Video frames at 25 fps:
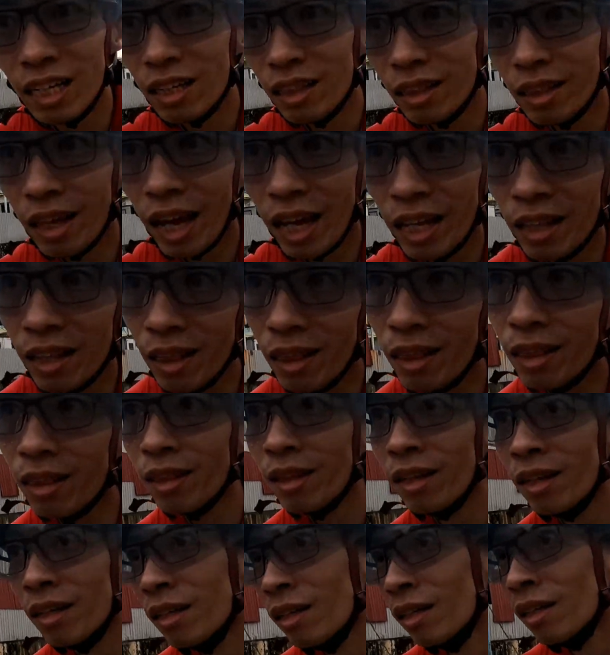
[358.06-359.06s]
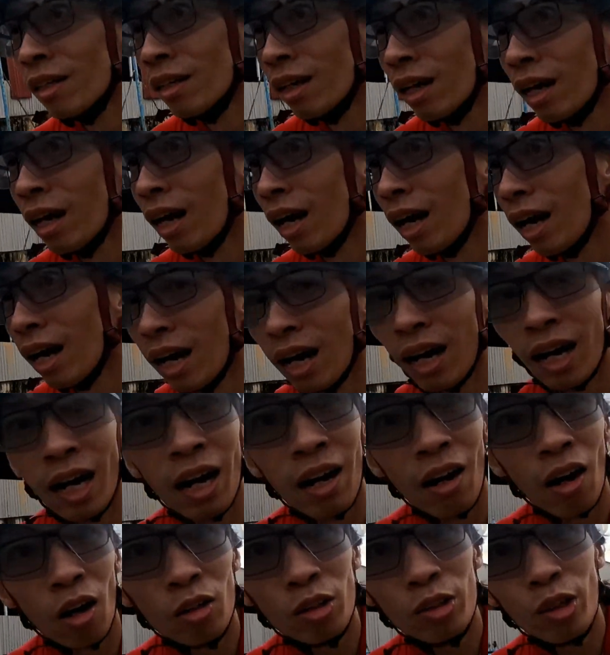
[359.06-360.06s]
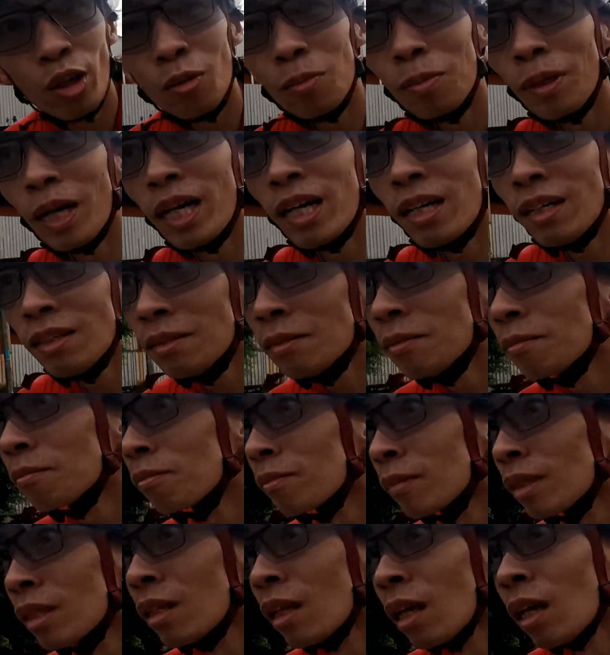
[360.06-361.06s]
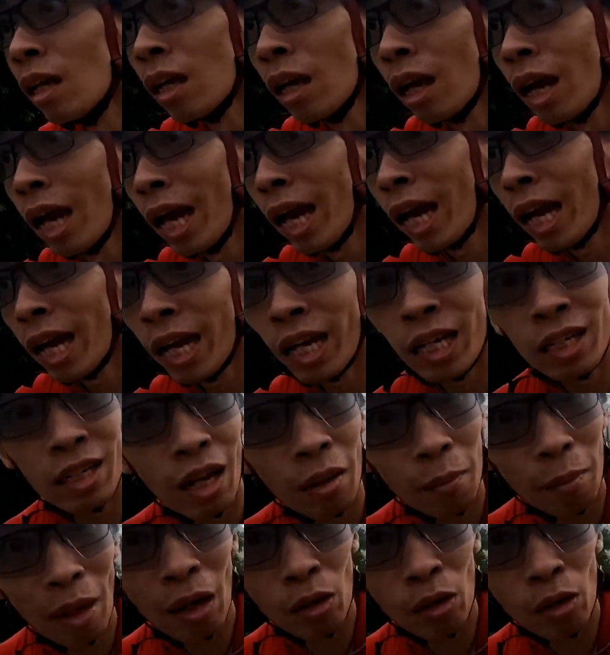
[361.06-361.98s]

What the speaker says: the 10th October and I'm